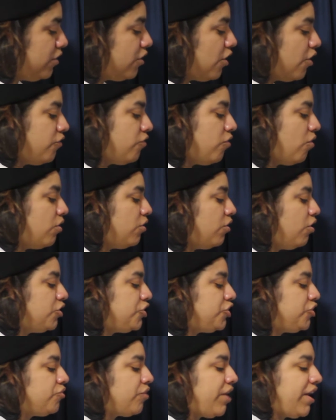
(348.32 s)
Those who are not
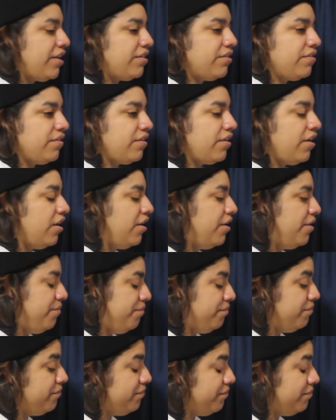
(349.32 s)
straight
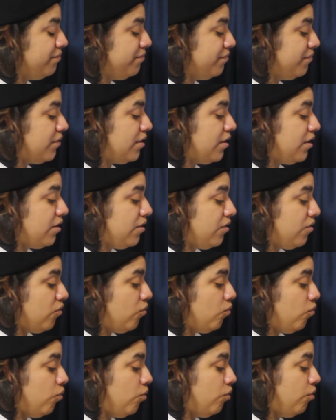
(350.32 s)

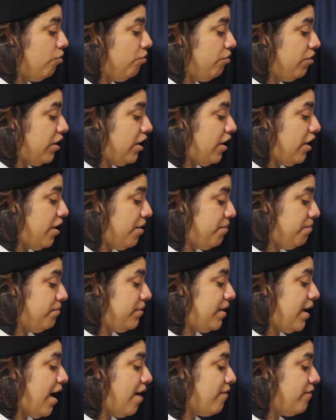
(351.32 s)
will
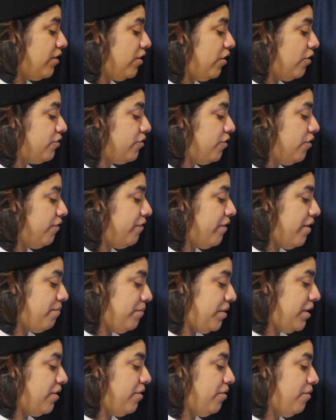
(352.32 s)
have a lot
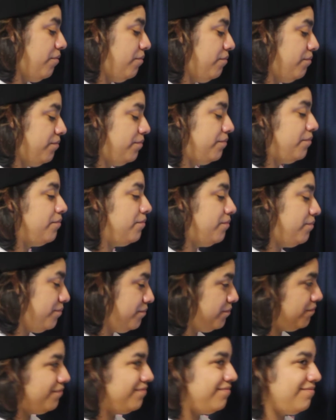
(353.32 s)
of you know,
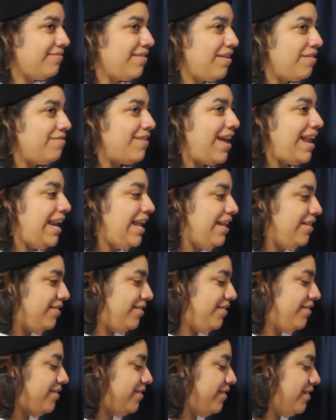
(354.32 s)

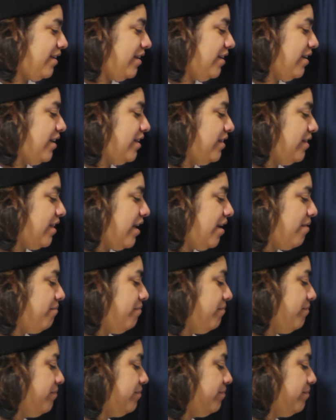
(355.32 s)
felons in them.